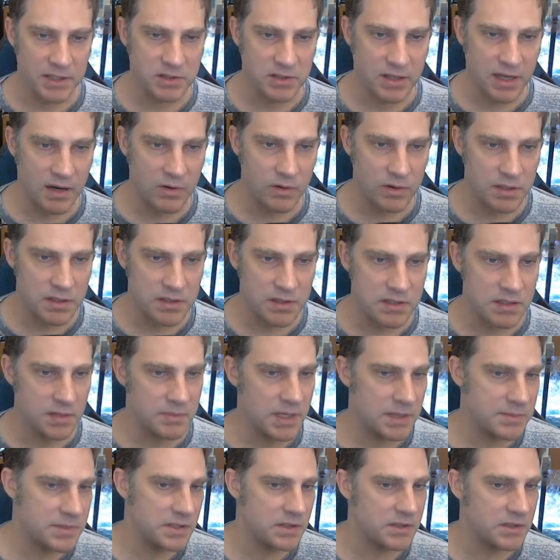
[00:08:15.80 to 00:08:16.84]
special hours.
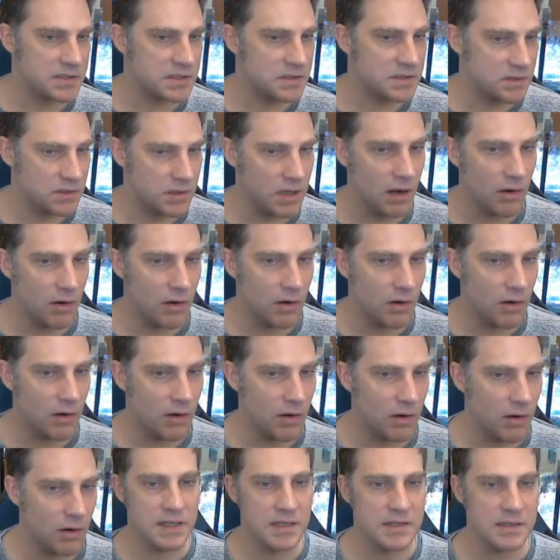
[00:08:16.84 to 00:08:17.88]
Sometimes it'll
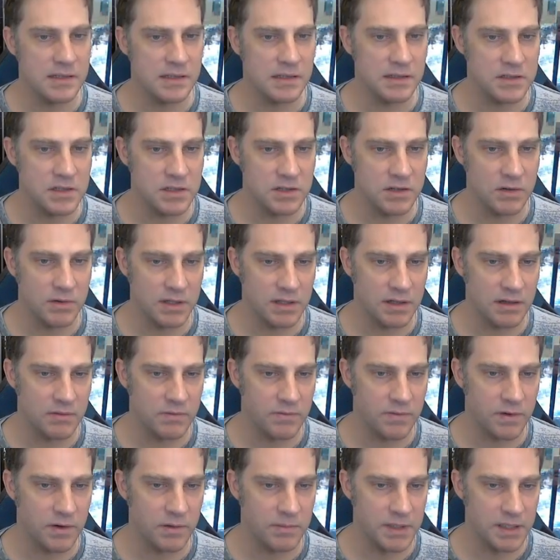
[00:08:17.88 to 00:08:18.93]
offer these, and then just go ahead and
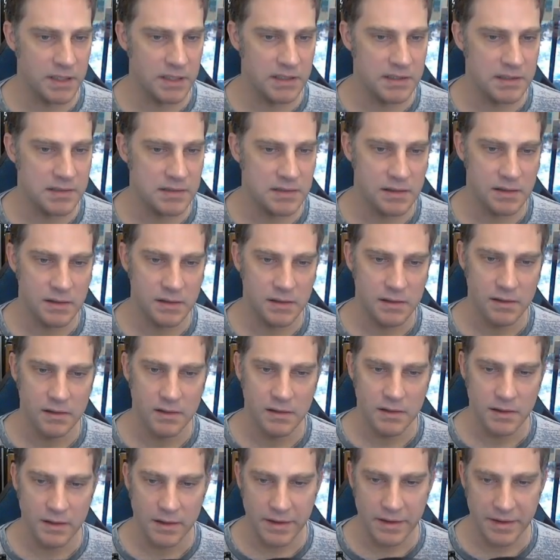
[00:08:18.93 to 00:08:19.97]
confirm these.
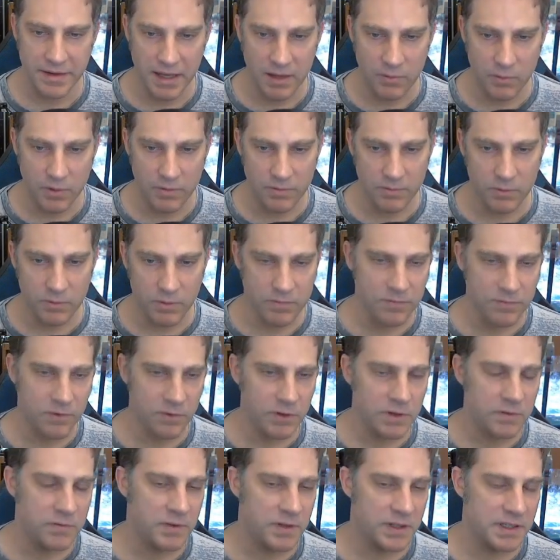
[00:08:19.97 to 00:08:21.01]
Again, we're
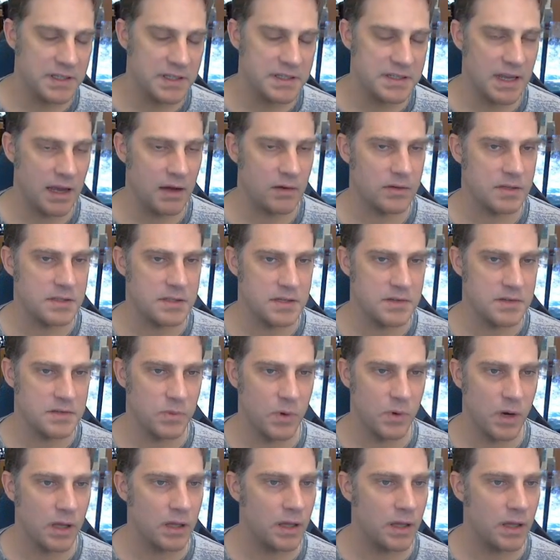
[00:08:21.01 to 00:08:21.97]
fully filling this out because this is